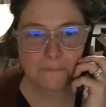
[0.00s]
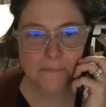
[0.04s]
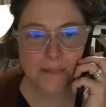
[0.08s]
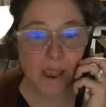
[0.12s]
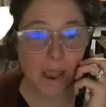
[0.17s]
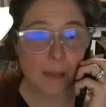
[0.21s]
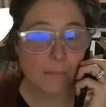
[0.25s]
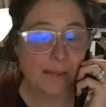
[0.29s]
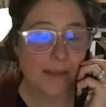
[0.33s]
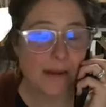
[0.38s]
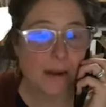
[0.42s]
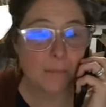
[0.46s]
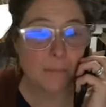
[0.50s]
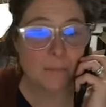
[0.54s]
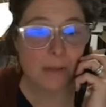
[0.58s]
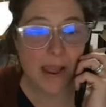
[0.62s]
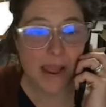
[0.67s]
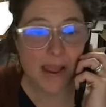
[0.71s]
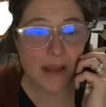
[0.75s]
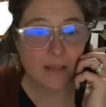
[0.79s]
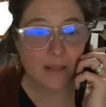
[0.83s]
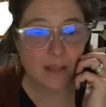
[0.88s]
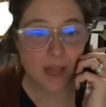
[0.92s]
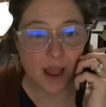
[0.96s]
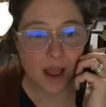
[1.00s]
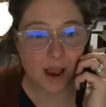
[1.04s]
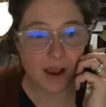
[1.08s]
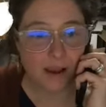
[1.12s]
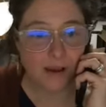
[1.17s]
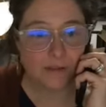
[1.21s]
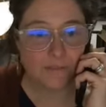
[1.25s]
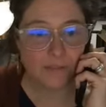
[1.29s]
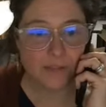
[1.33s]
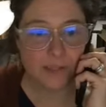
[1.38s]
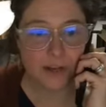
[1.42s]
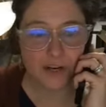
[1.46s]
I mean, I'm back
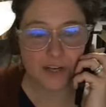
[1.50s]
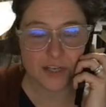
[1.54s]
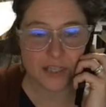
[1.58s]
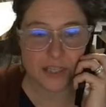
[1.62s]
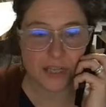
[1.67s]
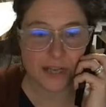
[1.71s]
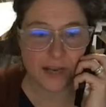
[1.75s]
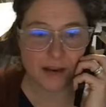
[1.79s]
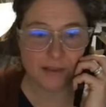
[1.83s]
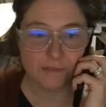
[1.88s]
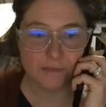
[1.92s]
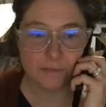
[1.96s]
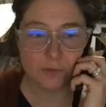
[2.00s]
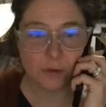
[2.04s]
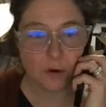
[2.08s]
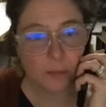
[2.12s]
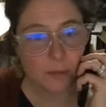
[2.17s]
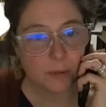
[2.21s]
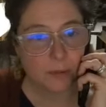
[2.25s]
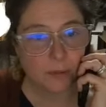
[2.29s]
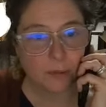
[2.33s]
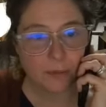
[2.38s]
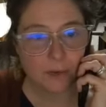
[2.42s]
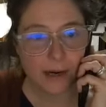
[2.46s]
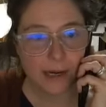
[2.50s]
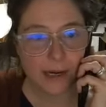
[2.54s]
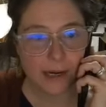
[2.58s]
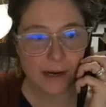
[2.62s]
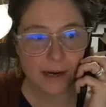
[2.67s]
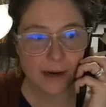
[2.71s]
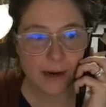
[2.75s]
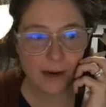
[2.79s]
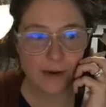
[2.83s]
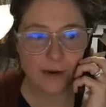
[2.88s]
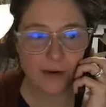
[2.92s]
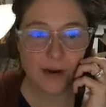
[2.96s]
live. There's like 4 people right
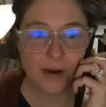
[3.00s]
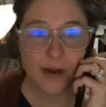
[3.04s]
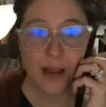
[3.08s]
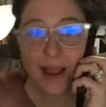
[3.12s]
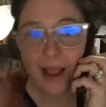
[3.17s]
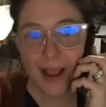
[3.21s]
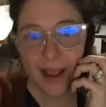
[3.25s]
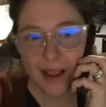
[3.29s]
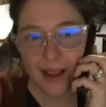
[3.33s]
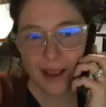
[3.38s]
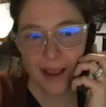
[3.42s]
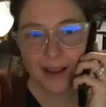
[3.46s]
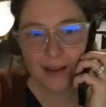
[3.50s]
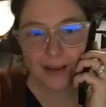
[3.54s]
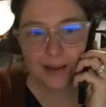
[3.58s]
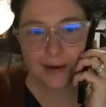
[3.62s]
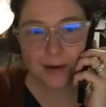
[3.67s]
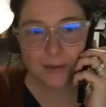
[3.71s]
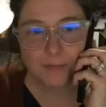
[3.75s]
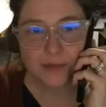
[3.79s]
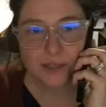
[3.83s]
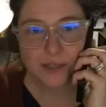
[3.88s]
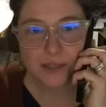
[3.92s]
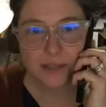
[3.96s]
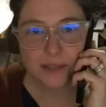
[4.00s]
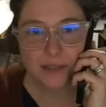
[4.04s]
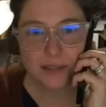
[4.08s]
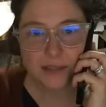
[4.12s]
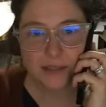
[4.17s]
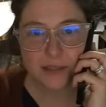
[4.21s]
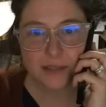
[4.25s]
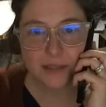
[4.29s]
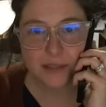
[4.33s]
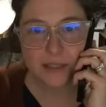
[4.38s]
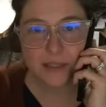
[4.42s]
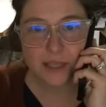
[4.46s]
now. Hi. And I'm just
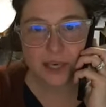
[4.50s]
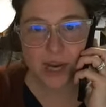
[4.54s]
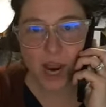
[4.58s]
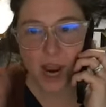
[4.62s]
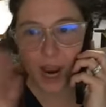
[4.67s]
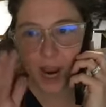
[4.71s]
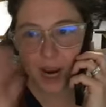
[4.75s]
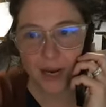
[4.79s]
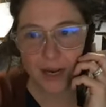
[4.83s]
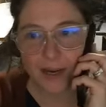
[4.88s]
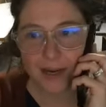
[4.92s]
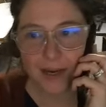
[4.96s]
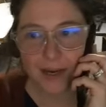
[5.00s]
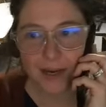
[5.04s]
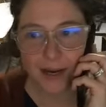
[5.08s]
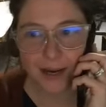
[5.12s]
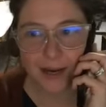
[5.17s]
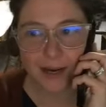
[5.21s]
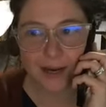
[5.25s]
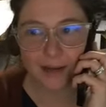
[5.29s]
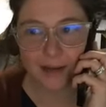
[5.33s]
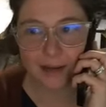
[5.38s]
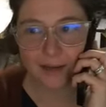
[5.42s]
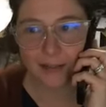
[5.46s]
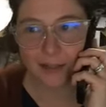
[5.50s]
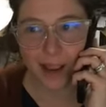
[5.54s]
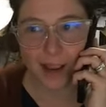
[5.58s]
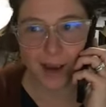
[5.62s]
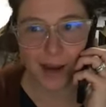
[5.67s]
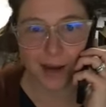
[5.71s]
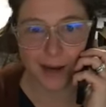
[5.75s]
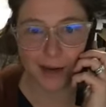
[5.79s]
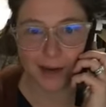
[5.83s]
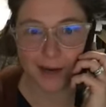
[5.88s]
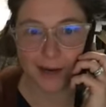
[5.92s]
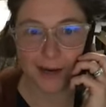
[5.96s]
talking
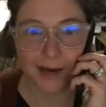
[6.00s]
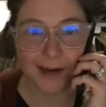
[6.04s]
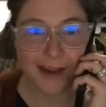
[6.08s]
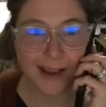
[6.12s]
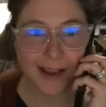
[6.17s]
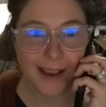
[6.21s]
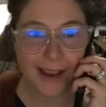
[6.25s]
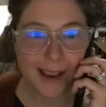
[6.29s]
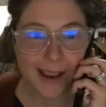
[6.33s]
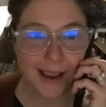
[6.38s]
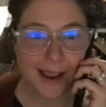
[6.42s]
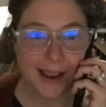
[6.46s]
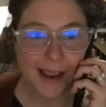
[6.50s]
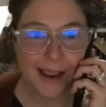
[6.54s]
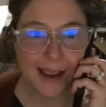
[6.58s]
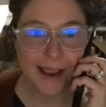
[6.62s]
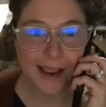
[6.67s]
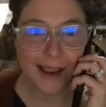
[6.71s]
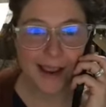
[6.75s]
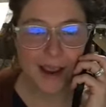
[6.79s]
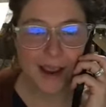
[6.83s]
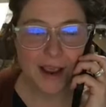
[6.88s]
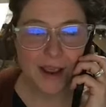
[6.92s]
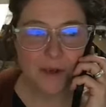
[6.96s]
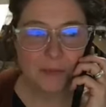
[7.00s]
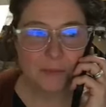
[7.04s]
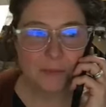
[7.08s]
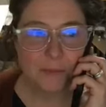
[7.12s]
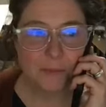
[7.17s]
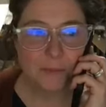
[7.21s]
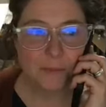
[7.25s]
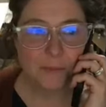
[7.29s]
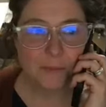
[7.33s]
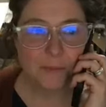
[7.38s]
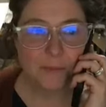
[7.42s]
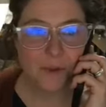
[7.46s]
like,
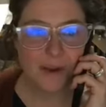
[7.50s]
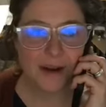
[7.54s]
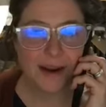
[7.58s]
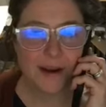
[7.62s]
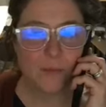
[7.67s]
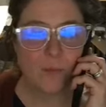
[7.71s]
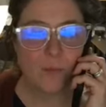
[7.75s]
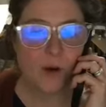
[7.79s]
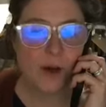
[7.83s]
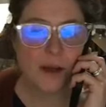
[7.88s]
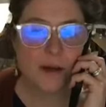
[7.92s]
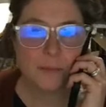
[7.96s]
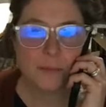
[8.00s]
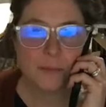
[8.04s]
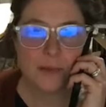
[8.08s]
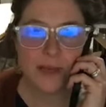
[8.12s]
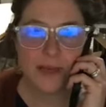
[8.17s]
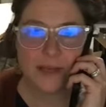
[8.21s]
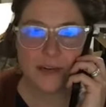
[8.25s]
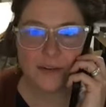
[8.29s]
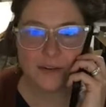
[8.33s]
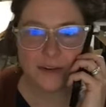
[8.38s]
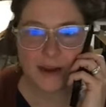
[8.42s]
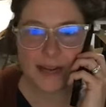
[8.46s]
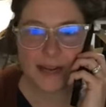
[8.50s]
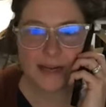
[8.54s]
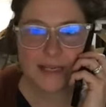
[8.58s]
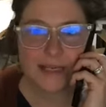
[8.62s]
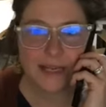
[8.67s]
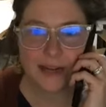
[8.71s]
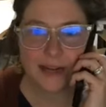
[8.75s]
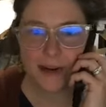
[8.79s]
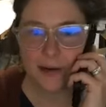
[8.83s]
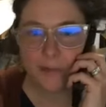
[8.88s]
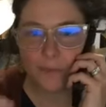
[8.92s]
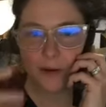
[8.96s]
but I want to be interacting
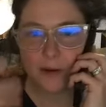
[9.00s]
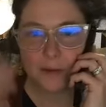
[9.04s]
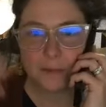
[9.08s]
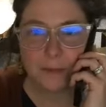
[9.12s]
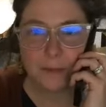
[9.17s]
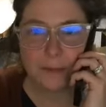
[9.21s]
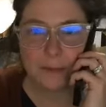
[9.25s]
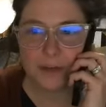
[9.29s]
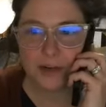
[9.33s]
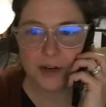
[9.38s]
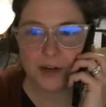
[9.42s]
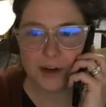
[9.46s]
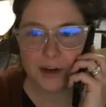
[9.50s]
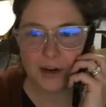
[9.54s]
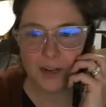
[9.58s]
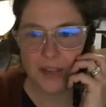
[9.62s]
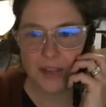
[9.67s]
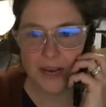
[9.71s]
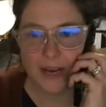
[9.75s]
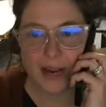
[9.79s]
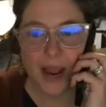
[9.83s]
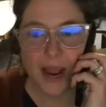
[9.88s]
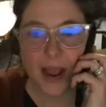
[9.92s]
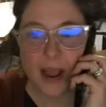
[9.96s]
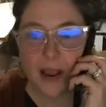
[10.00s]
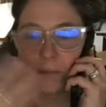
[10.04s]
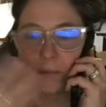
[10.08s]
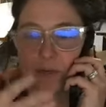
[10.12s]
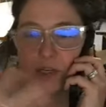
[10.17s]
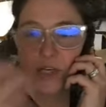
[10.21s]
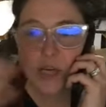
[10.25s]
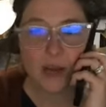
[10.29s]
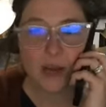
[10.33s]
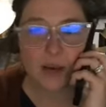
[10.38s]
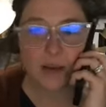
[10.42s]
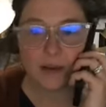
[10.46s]
and I want to be, like I'm
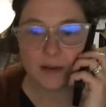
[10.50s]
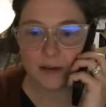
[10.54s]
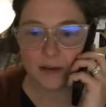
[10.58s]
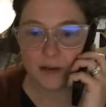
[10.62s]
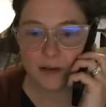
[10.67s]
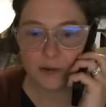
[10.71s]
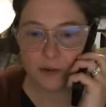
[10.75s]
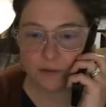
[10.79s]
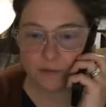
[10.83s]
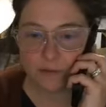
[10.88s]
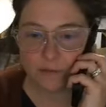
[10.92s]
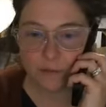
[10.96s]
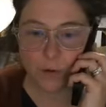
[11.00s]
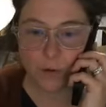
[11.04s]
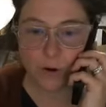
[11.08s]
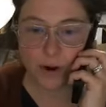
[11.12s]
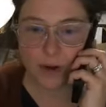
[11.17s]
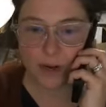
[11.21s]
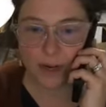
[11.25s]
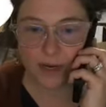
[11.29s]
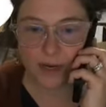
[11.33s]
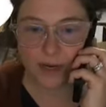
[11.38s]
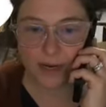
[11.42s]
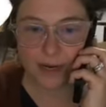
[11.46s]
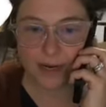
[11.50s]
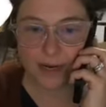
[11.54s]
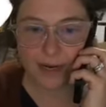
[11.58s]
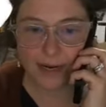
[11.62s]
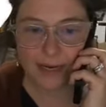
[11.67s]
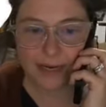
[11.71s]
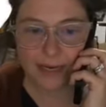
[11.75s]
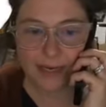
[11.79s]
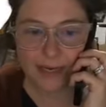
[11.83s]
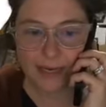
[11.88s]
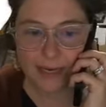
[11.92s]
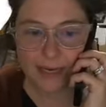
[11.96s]
talking into a void and
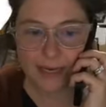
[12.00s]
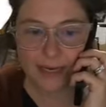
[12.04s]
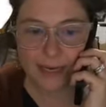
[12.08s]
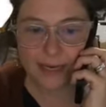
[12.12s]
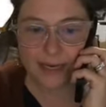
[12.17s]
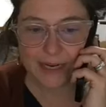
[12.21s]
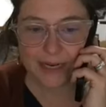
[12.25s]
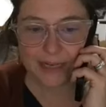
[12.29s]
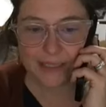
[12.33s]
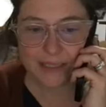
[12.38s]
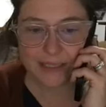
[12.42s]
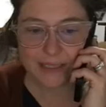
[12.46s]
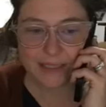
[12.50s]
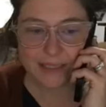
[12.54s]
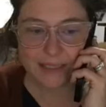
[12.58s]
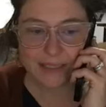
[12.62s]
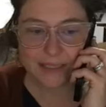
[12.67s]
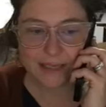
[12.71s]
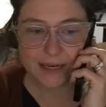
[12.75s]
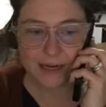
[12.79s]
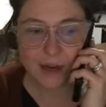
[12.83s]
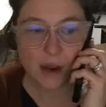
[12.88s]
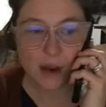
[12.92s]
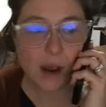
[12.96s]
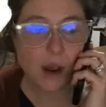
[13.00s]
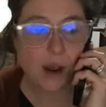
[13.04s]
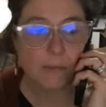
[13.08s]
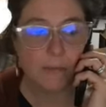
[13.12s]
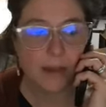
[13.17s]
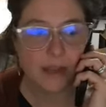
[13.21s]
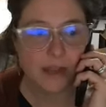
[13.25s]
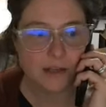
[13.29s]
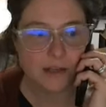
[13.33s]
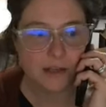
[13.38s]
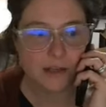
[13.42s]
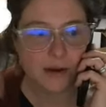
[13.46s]
I can't see
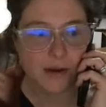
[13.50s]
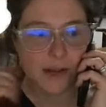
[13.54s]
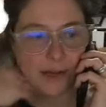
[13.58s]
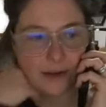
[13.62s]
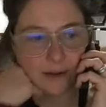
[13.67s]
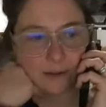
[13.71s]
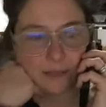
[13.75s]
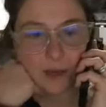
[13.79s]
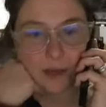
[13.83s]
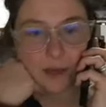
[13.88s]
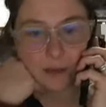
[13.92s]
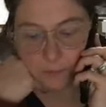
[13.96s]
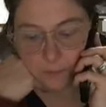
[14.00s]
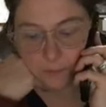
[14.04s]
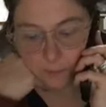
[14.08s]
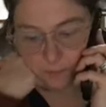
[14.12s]
comments or anything.